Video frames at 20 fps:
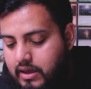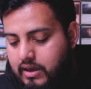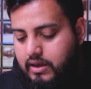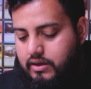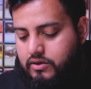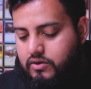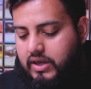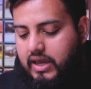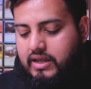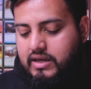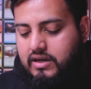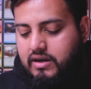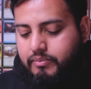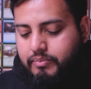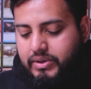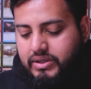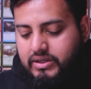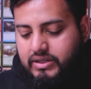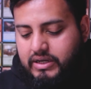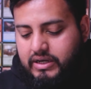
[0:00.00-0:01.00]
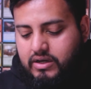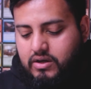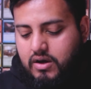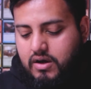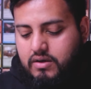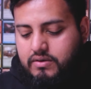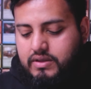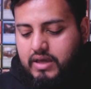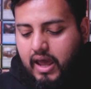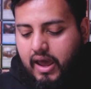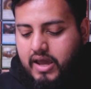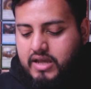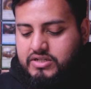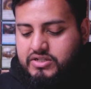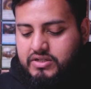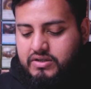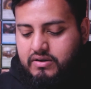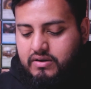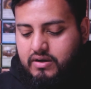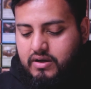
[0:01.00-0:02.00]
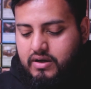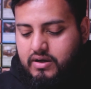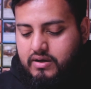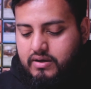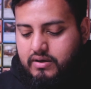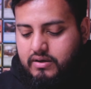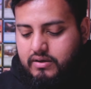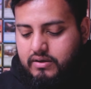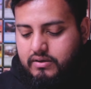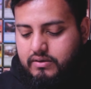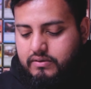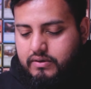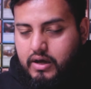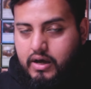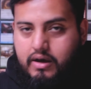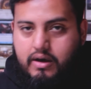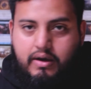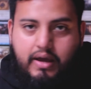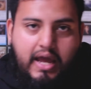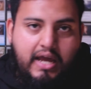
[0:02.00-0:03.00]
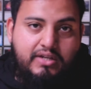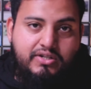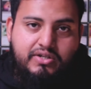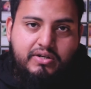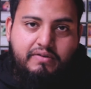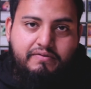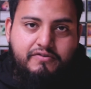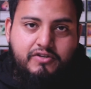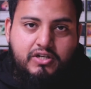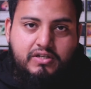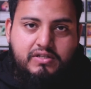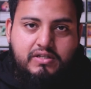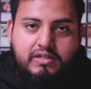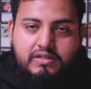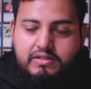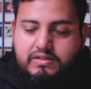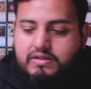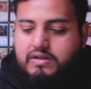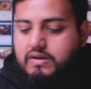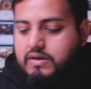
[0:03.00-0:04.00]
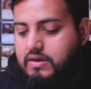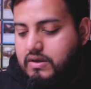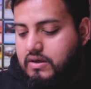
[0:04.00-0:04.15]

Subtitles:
You gain an ability called the Agent of Justice.